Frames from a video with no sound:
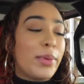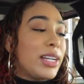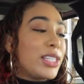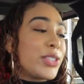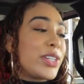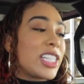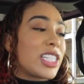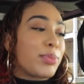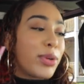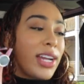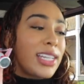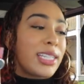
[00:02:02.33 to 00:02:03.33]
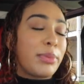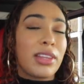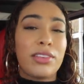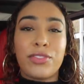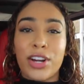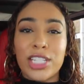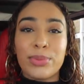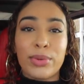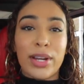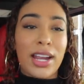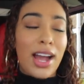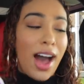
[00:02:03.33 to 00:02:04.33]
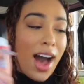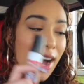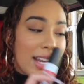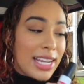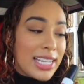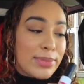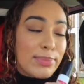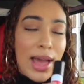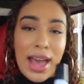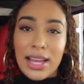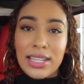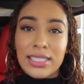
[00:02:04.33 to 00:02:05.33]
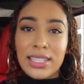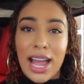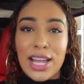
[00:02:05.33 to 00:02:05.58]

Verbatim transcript: I'm gonna do is spray some of the fart spray on his mask.